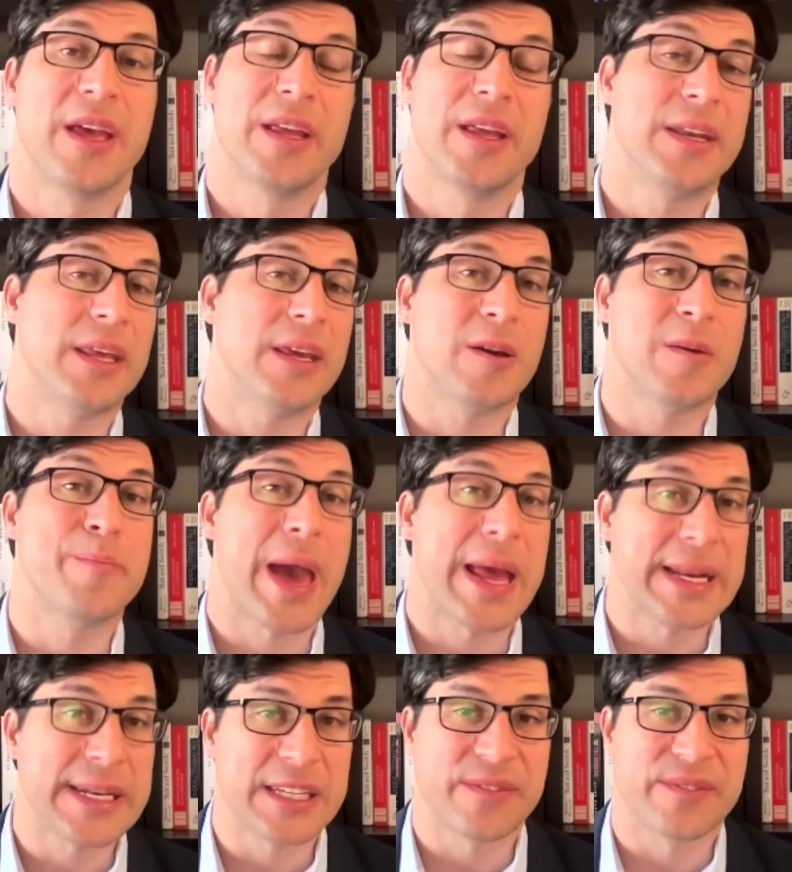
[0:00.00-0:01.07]
The
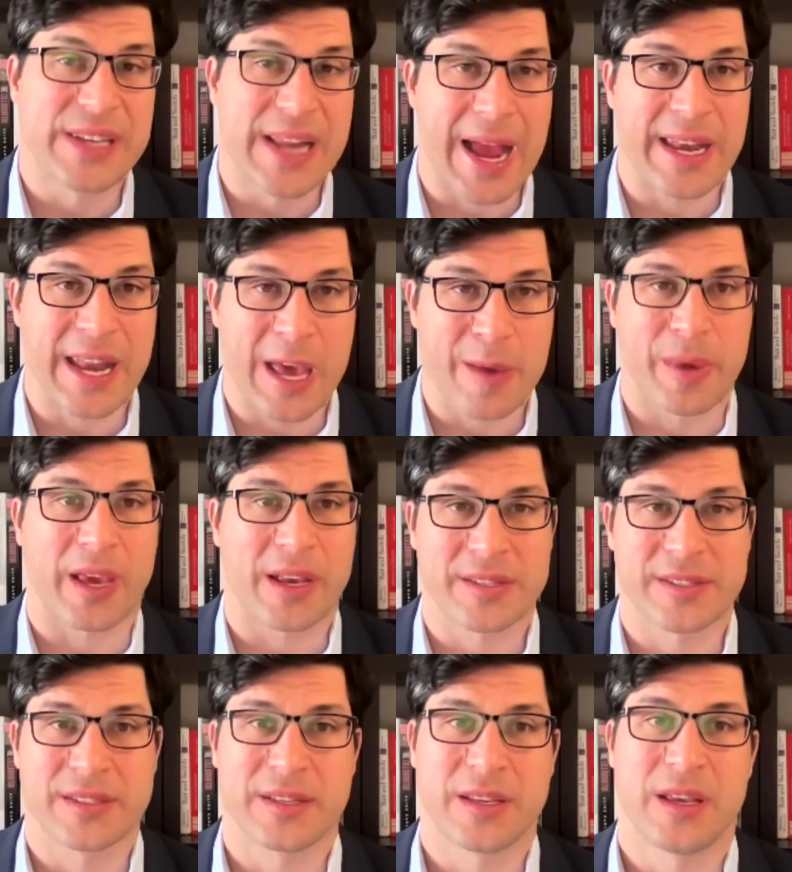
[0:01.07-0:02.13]
competitive
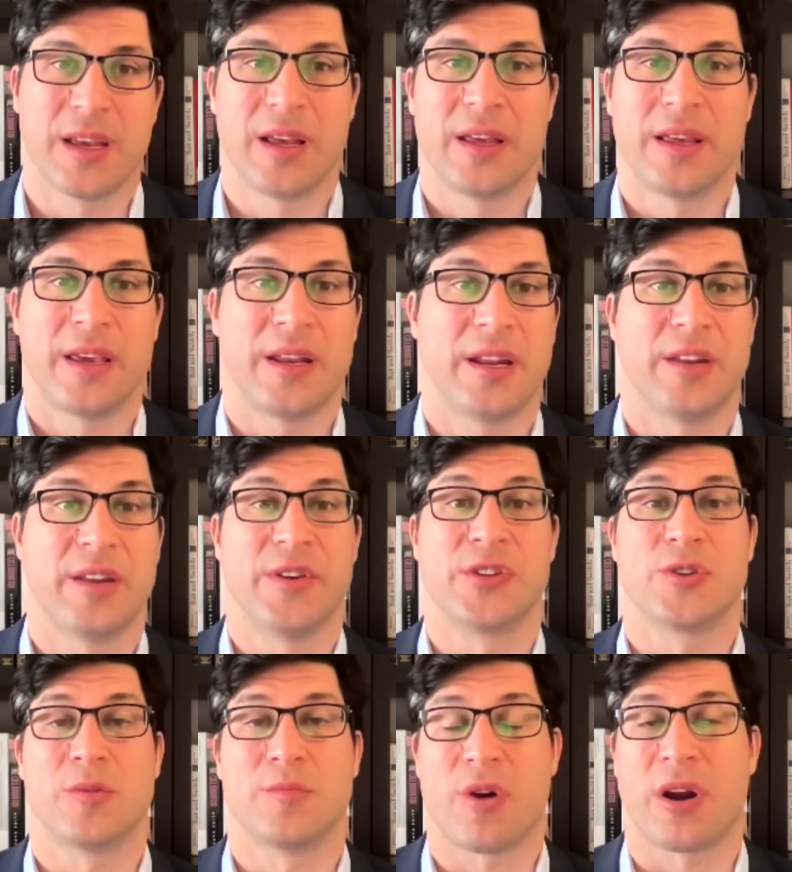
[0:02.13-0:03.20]
dynamics in
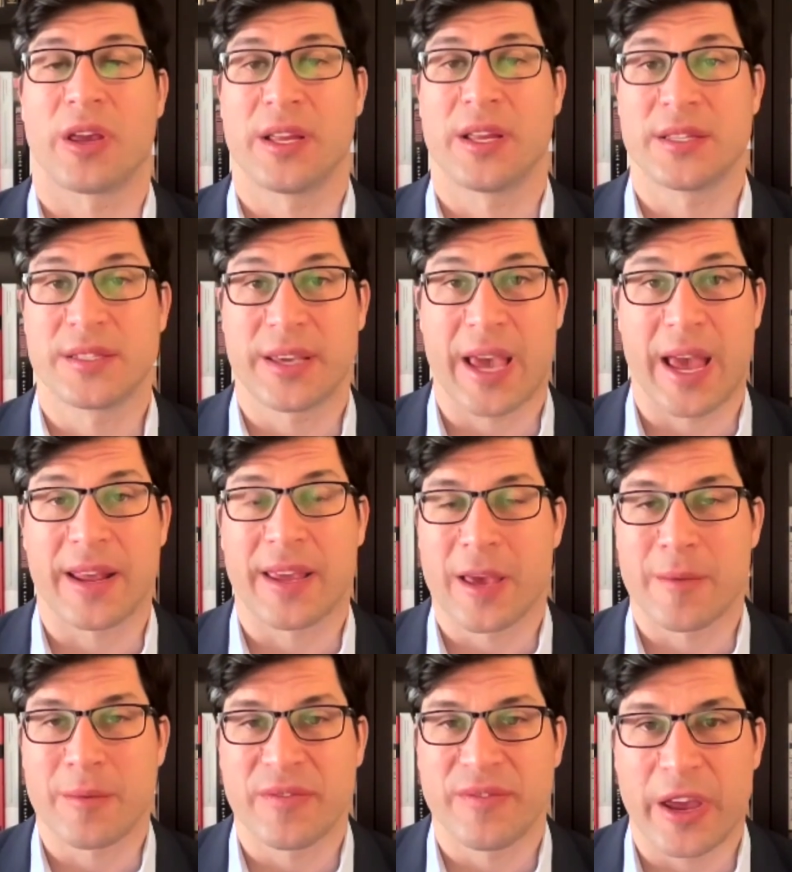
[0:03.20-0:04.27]
individual markets, again,
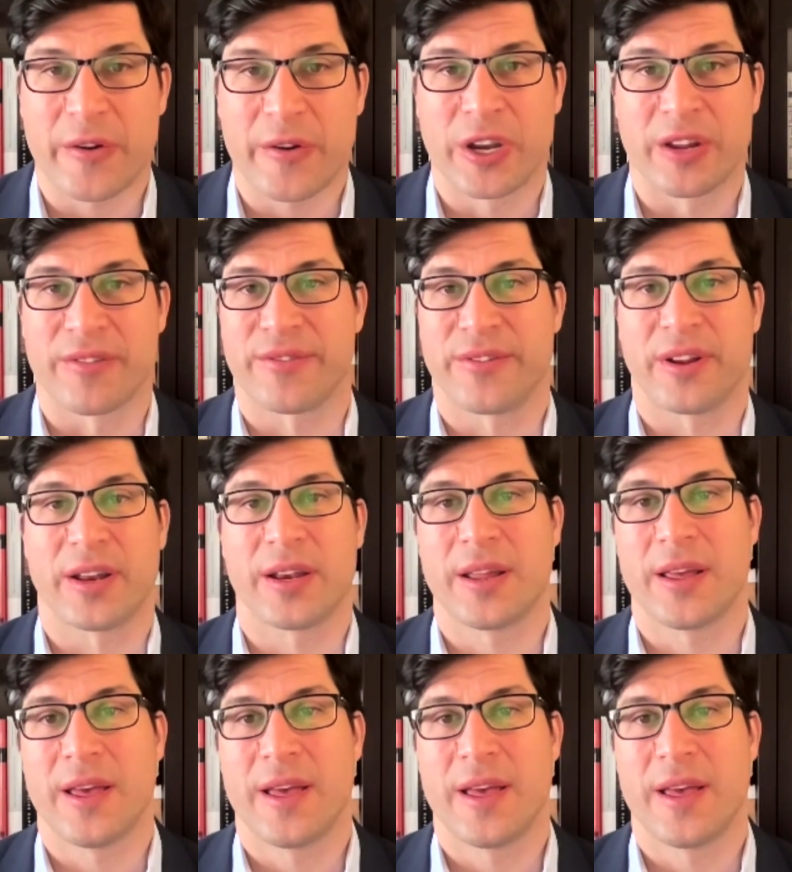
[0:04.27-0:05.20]
can be very different.